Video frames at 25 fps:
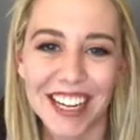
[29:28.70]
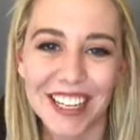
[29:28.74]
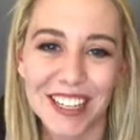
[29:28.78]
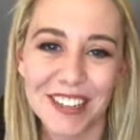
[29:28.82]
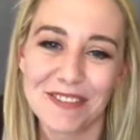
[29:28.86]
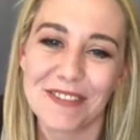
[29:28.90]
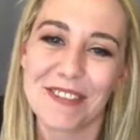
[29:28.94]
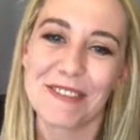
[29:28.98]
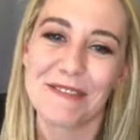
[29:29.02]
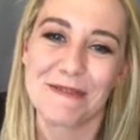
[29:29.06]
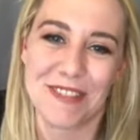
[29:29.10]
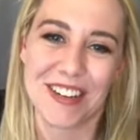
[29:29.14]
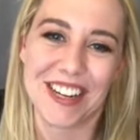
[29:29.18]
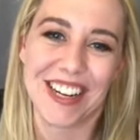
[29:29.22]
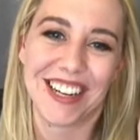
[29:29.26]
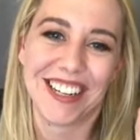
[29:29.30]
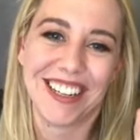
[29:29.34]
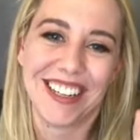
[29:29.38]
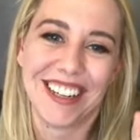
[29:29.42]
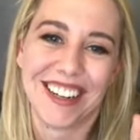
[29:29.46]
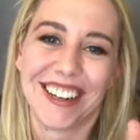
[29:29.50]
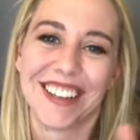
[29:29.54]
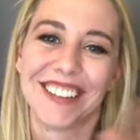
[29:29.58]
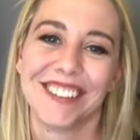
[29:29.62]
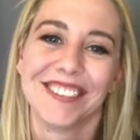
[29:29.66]
Thank you for
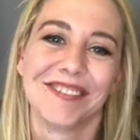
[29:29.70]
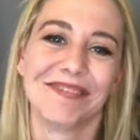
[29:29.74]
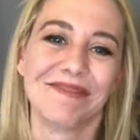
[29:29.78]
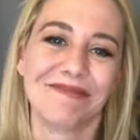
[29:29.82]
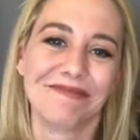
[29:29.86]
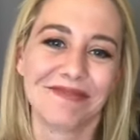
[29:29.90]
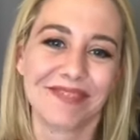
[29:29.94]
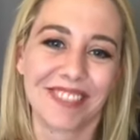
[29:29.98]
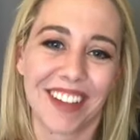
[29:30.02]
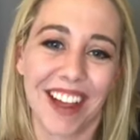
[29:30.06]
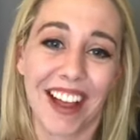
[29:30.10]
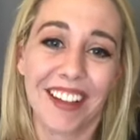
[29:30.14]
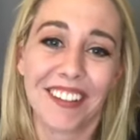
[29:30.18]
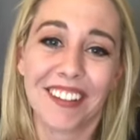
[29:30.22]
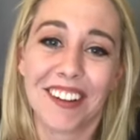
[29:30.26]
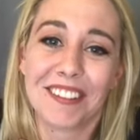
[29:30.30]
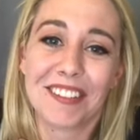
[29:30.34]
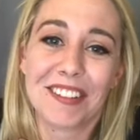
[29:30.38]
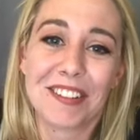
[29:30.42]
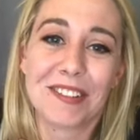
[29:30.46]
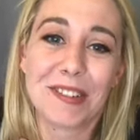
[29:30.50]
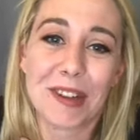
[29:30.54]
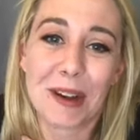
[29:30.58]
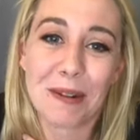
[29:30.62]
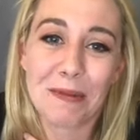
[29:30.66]
being here. I
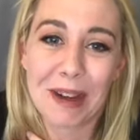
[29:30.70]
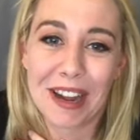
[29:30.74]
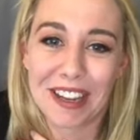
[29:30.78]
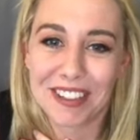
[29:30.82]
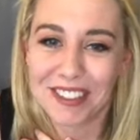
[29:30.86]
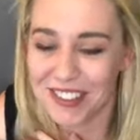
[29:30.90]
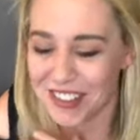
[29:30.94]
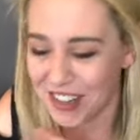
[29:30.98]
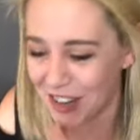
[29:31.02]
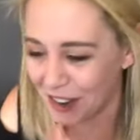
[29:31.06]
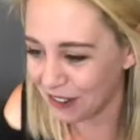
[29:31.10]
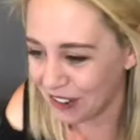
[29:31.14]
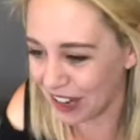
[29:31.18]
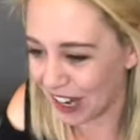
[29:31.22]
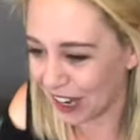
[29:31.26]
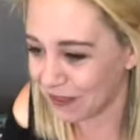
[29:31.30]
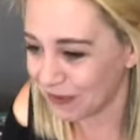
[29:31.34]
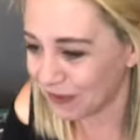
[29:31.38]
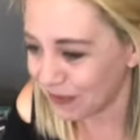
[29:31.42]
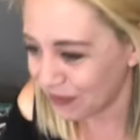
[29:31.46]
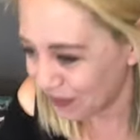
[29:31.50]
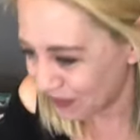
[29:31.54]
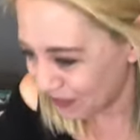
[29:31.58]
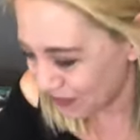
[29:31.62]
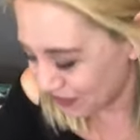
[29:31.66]
love you so much.
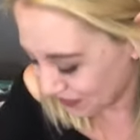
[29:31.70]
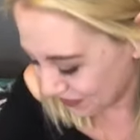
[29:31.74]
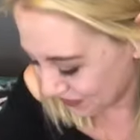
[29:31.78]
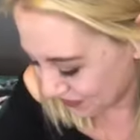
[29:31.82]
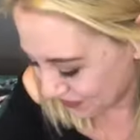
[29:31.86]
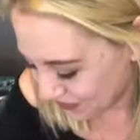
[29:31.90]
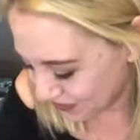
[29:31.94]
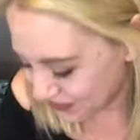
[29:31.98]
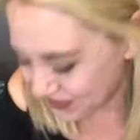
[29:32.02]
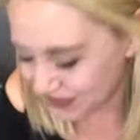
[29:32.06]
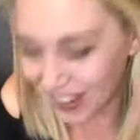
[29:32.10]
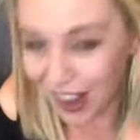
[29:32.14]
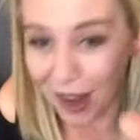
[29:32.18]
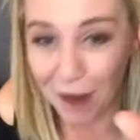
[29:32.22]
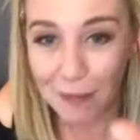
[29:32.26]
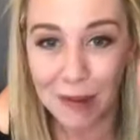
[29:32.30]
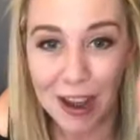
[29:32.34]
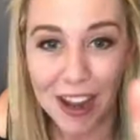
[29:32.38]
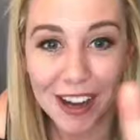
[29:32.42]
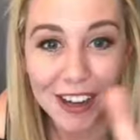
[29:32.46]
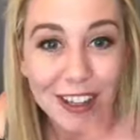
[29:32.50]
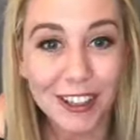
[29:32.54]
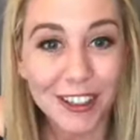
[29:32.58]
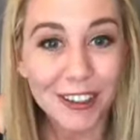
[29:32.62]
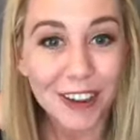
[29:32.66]
Okay. I'm
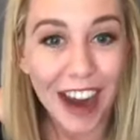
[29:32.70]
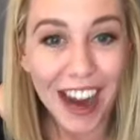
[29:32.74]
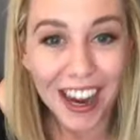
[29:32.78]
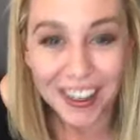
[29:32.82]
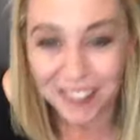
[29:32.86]
not going to